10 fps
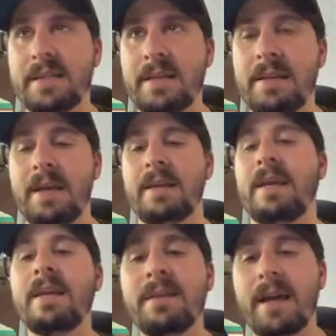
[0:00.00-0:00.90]
in an
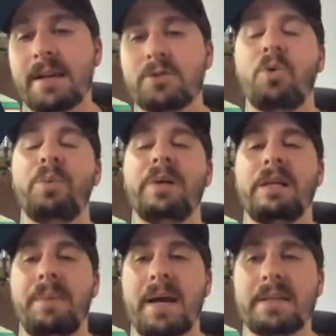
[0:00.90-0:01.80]
index, or we need
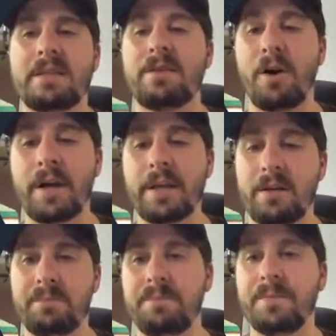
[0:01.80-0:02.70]
to pass in the
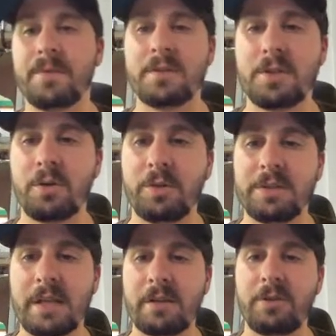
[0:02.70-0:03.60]
item. So
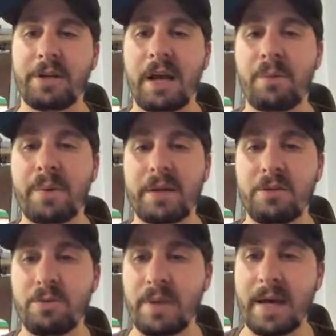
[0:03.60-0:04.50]
let's take a look at how we can
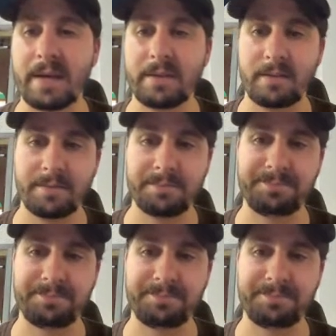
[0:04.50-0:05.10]
do that.